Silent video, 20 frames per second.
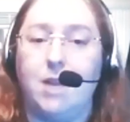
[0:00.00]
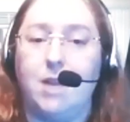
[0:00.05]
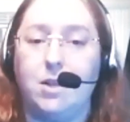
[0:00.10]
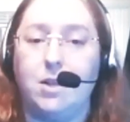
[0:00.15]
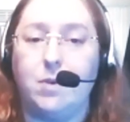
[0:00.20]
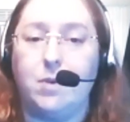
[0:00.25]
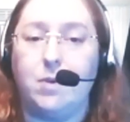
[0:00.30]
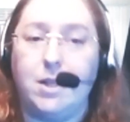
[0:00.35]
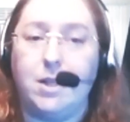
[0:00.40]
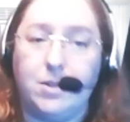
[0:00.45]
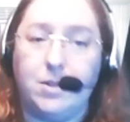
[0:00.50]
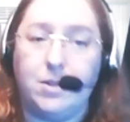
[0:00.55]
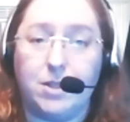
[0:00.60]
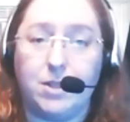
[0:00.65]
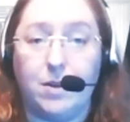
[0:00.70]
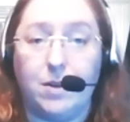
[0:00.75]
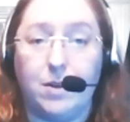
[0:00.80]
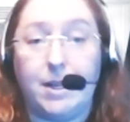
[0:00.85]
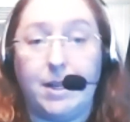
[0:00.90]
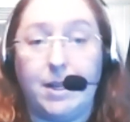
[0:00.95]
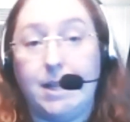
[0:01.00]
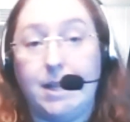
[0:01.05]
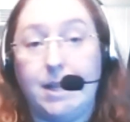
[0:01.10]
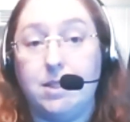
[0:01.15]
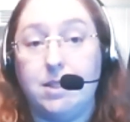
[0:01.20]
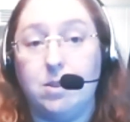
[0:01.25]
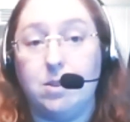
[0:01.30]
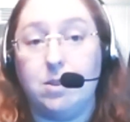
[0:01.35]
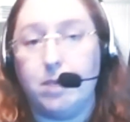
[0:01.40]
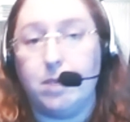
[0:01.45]
20 years ago, like
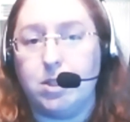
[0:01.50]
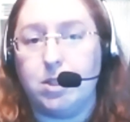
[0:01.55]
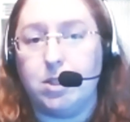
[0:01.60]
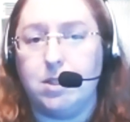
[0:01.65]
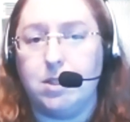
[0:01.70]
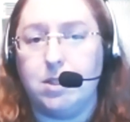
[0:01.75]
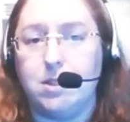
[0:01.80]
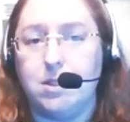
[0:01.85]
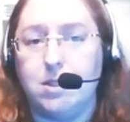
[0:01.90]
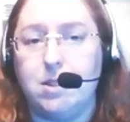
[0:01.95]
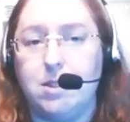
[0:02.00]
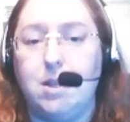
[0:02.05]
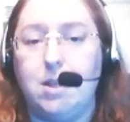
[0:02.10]
Insta witches,